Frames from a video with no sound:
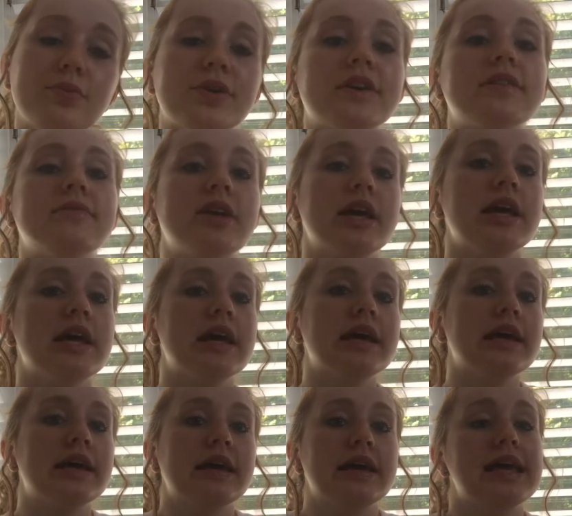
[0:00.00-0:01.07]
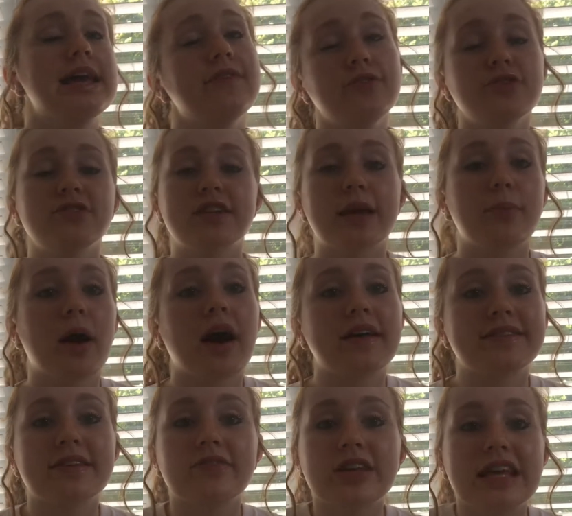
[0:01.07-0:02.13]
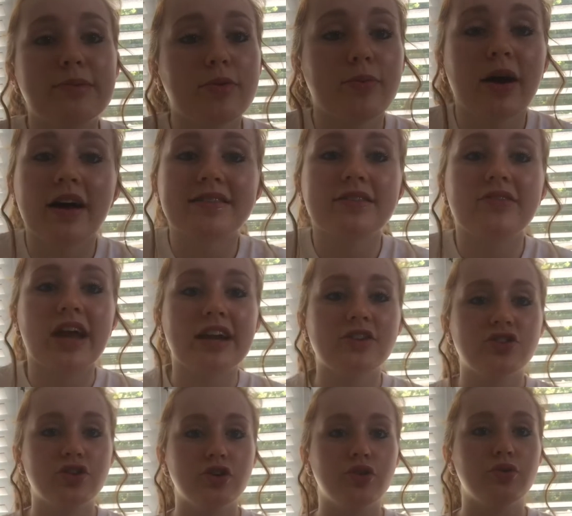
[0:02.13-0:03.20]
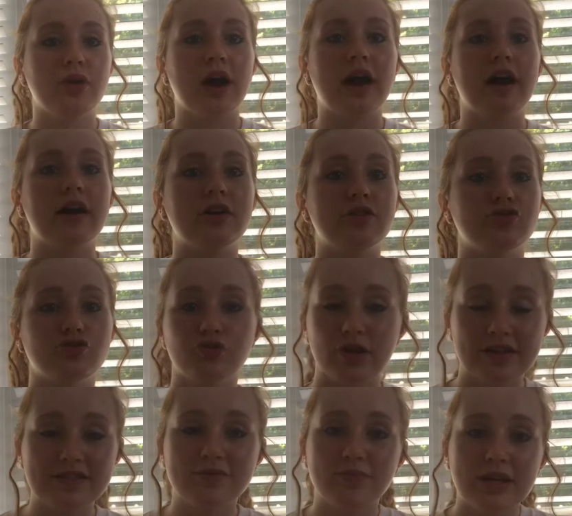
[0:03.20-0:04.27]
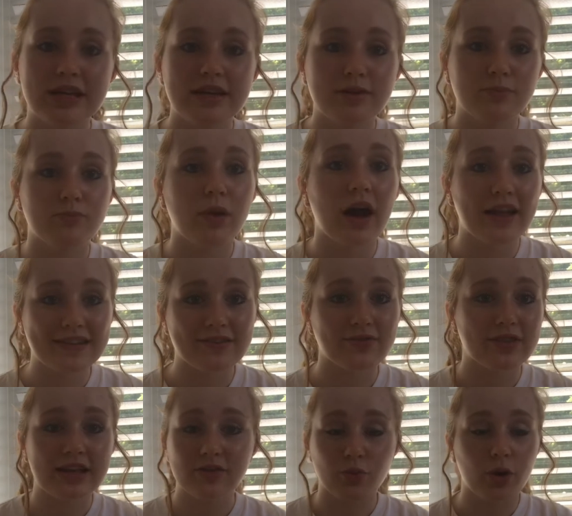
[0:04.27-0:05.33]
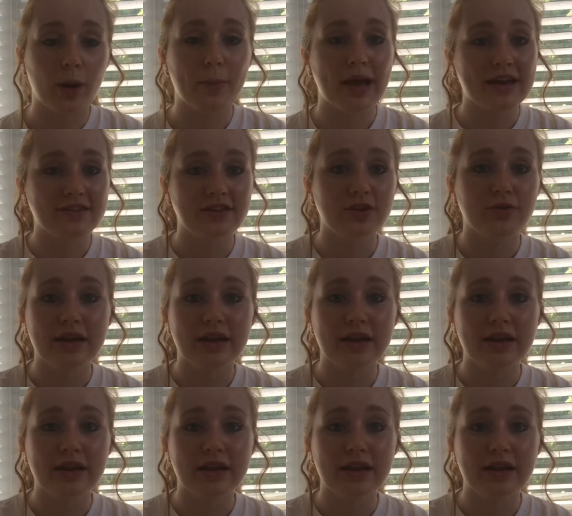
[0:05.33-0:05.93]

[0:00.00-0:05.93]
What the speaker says: But if you stay positive and keep a positive attitude, trust me, positive things will come back to you.